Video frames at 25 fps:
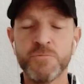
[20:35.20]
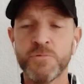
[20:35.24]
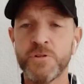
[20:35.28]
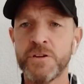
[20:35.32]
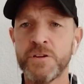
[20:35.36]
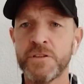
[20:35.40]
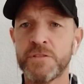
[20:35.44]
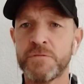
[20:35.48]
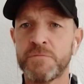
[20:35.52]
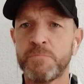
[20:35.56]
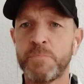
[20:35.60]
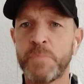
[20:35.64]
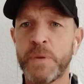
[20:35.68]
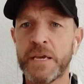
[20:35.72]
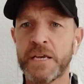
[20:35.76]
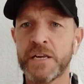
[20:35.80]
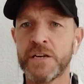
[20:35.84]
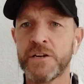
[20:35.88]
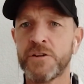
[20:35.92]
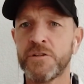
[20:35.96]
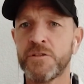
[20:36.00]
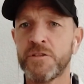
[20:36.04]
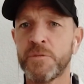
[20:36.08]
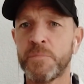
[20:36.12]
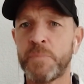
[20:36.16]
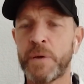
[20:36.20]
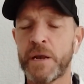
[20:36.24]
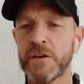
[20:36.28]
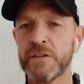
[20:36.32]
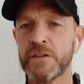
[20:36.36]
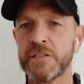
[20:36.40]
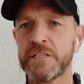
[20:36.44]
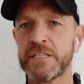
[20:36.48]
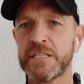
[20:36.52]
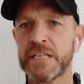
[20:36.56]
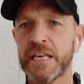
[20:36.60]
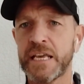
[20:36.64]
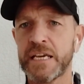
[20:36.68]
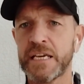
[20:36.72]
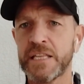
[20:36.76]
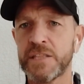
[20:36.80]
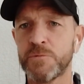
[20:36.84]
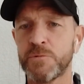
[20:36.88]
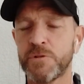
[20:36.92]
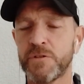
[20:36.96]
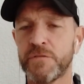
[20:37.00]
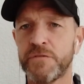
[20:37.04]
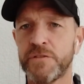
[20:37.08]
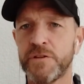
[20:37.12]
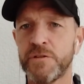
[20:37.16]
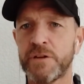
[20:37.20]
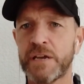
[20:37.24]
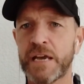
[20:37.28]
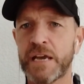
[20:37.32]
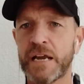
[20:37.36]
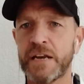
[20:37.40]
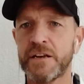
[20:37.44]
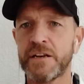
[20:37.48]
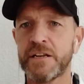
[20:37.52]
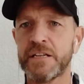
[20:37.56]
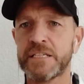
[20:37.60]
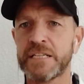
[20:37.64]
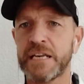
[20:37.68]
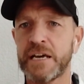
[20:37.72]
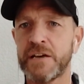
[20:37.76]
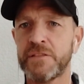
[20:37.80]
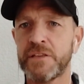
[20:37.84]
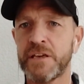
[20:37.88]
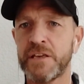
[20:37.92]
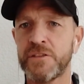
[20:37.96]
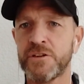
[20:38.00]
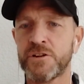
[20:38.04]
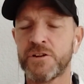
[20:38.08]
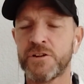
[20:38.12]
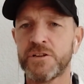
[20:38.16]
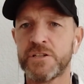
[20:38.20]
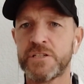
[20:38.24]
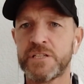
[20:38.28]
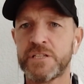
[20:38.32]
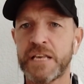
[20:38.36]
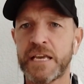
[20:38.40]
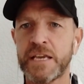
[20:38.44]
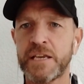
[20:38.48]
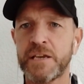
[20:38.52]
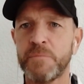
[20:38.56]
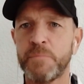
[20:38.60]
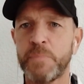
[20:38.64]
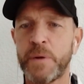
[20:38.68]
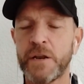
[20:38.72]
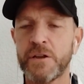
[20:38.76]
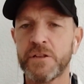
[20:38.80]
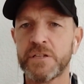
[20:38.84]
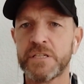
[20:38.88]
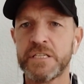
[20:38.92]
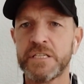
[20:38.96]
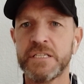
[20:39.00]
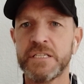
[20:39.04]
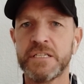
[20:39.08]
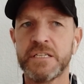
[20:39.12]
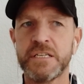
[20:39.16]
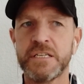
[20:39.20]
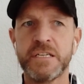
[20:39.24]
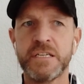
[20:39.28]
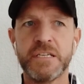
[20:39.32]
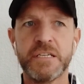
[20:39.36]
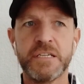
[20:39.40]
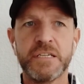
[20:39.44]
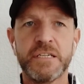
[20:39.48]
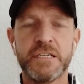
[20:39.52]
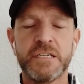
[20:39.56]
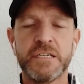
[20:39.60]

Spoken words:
is it worth picking another penalty taker? There were a few candidates out there that could have taken penalties.